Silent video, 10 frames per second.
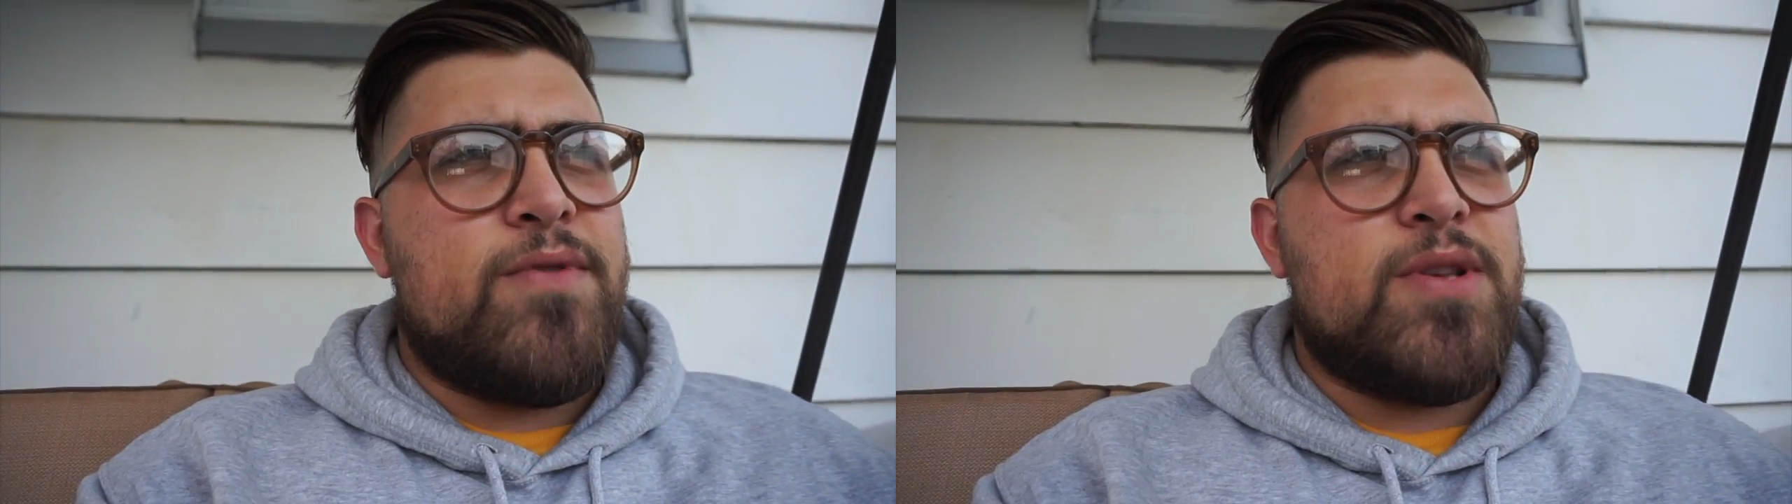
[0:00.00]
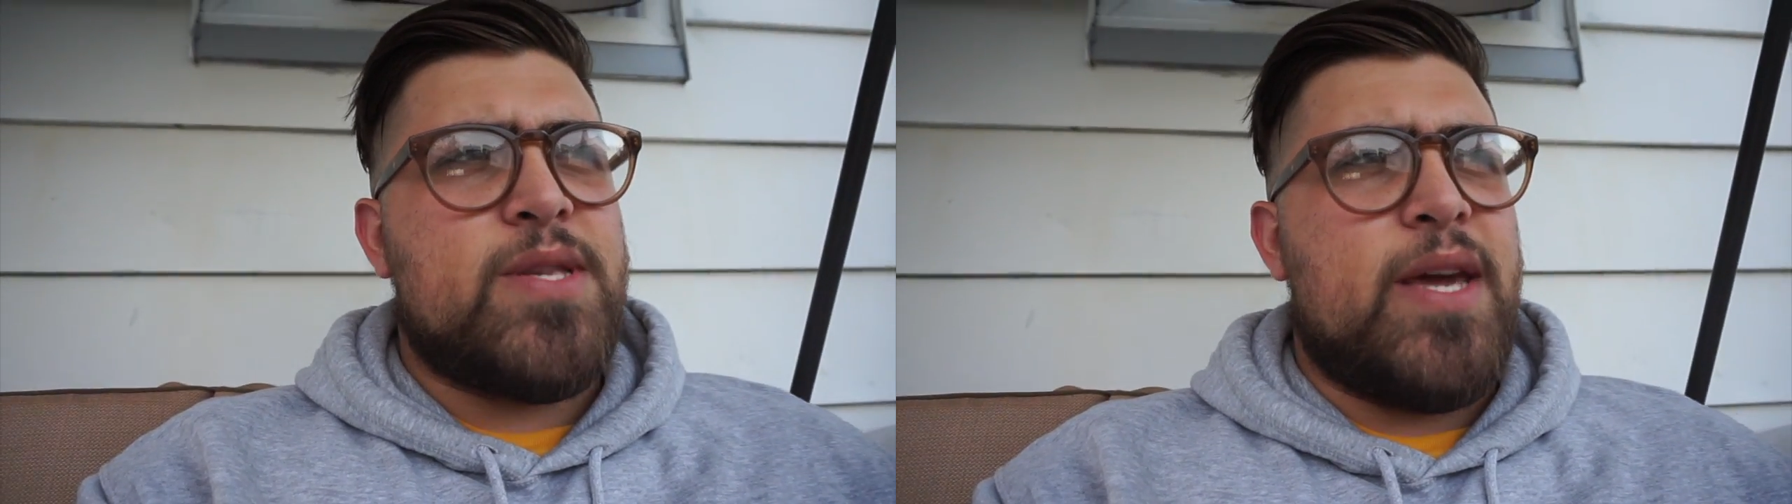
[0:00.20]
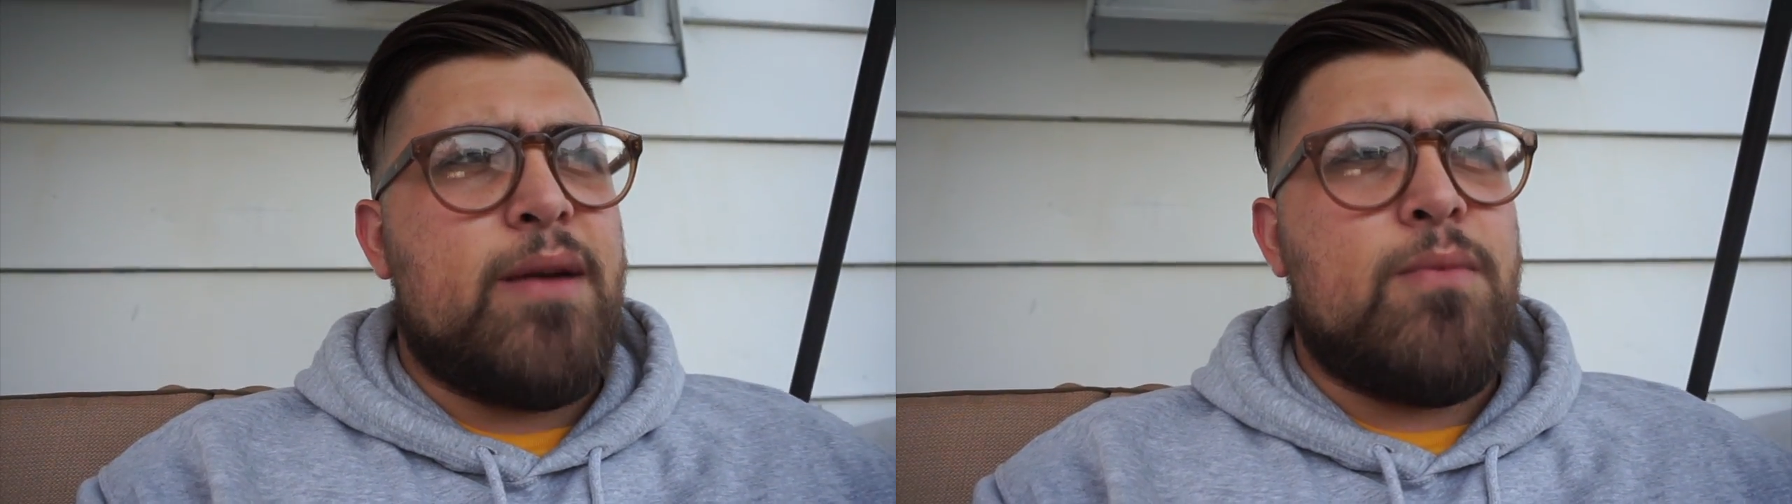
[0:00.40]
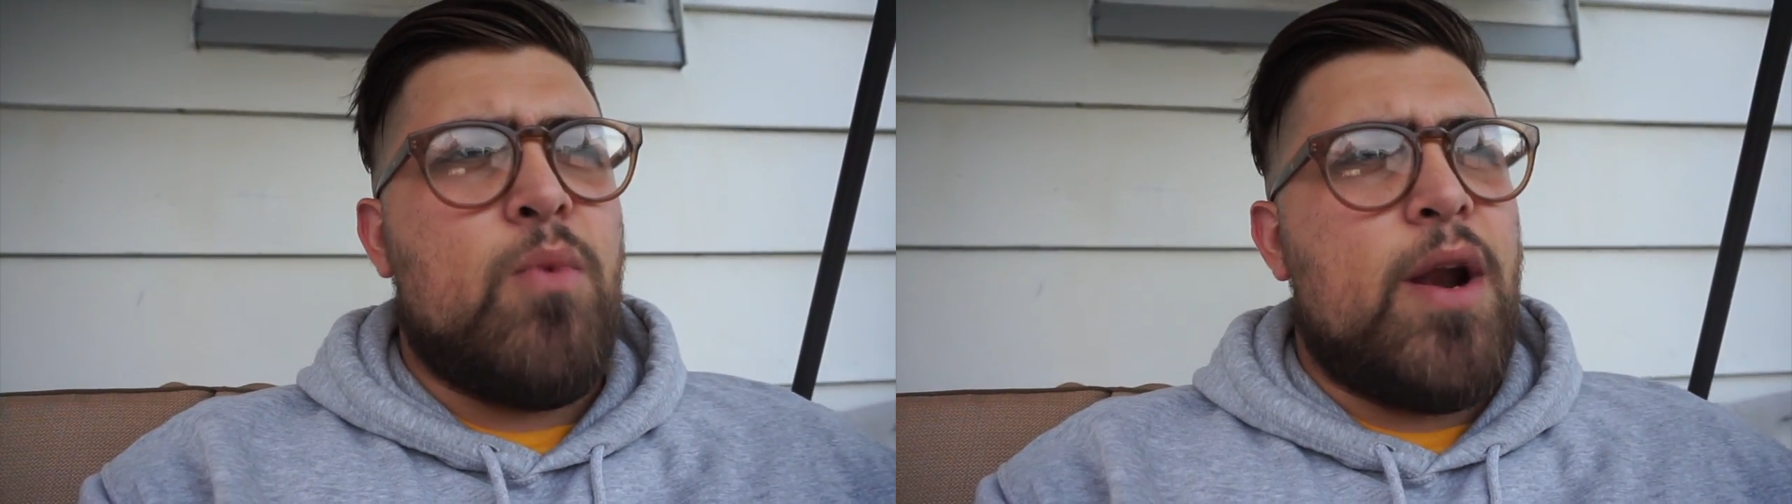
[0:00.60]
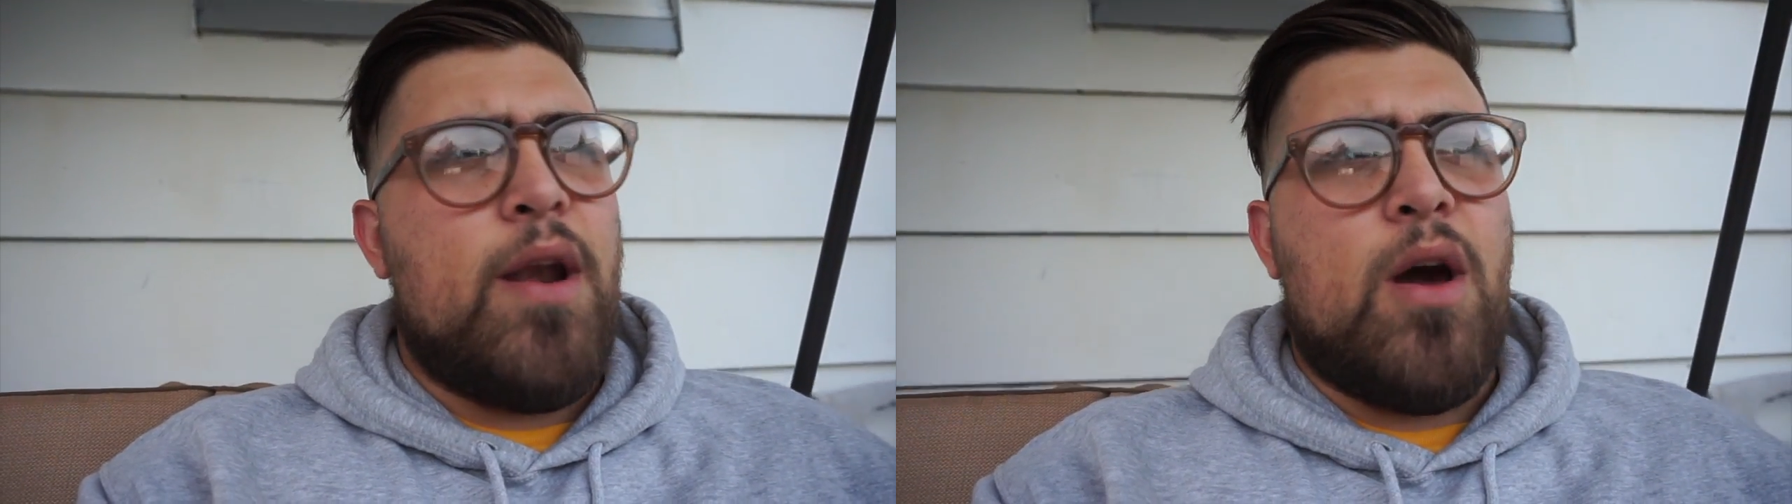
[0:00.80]
of just like
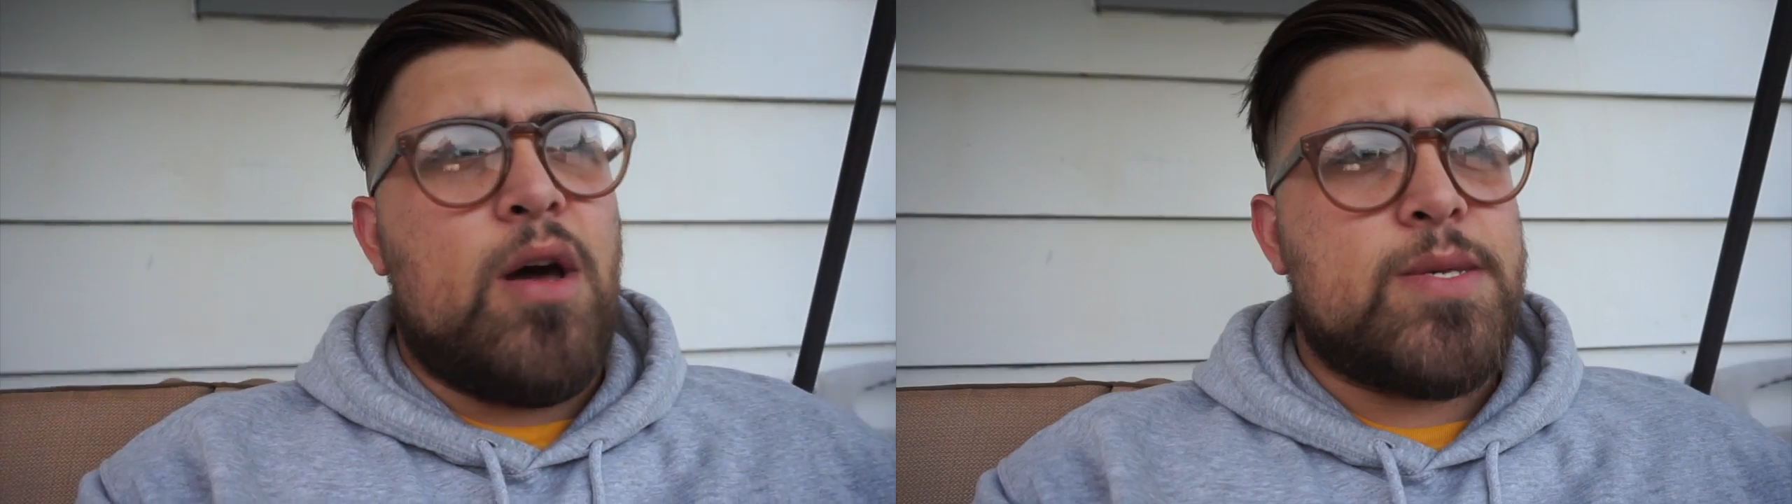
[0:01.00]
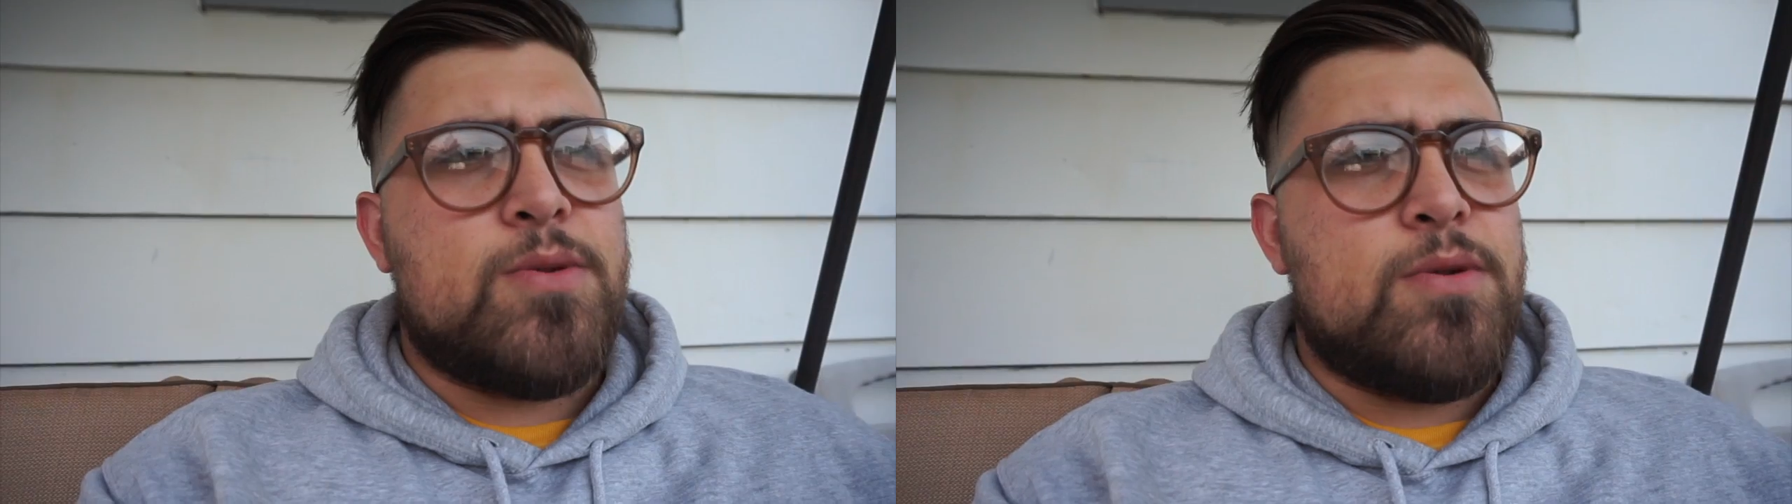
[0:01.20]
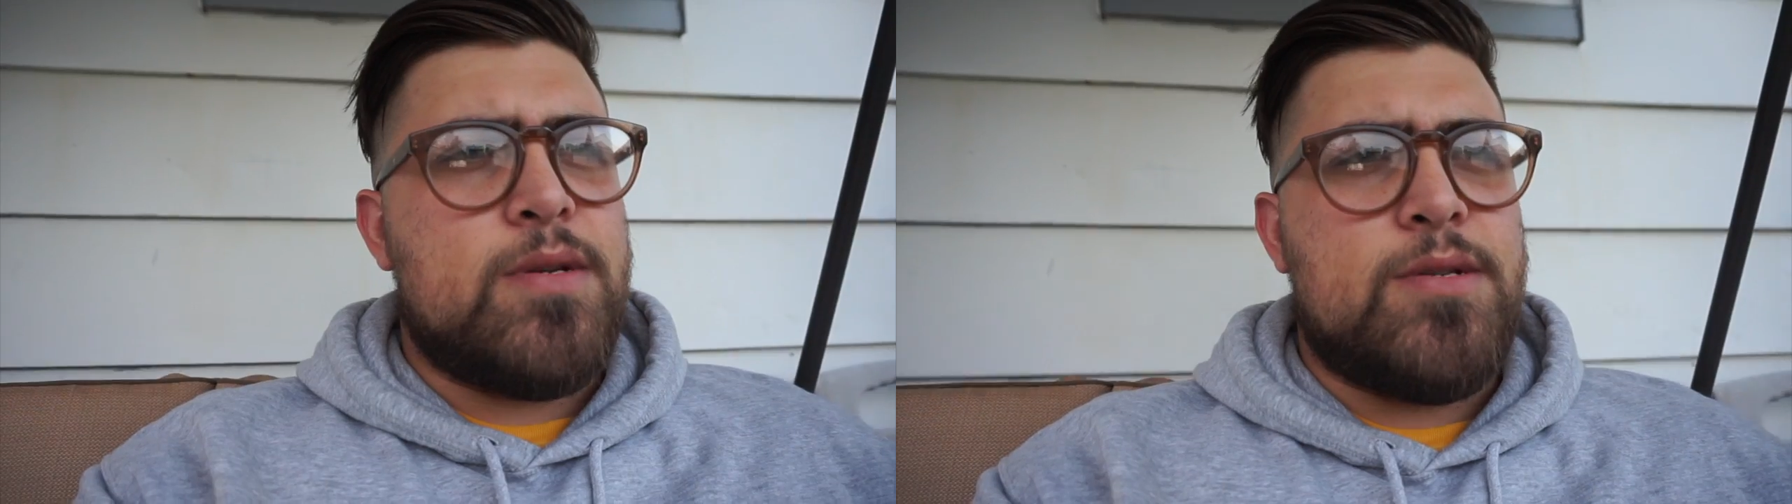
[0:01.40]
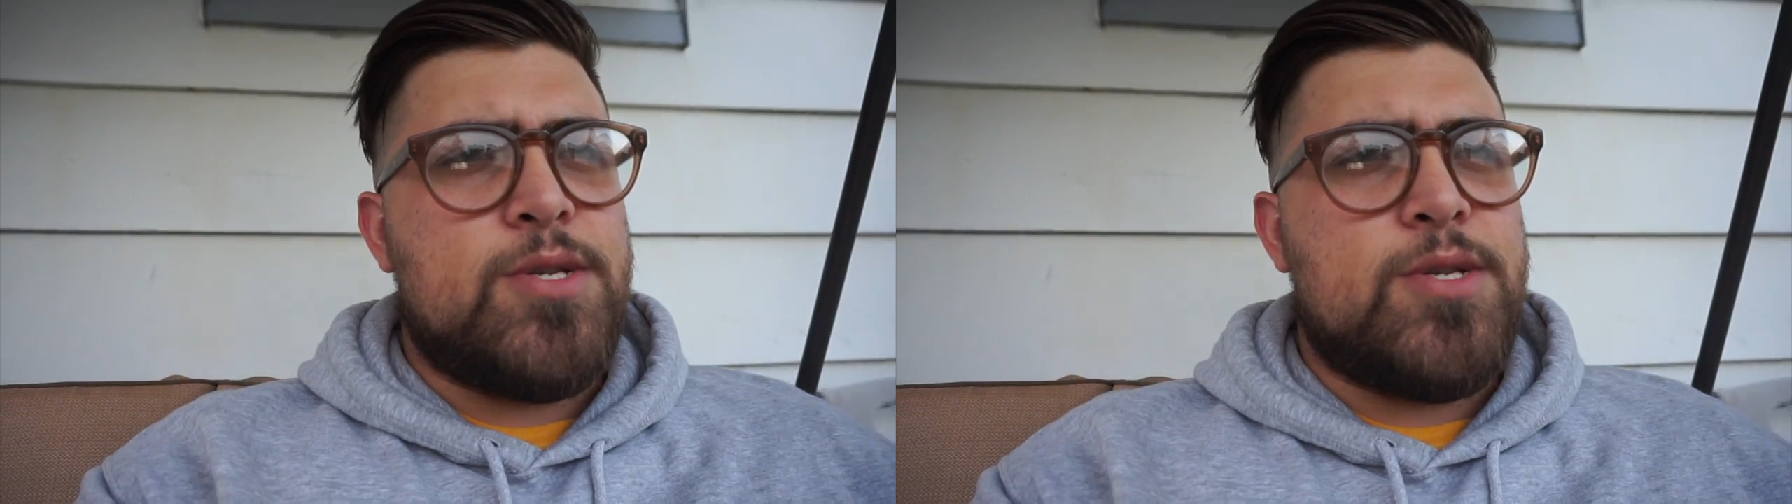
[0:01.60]
wanting to hustle and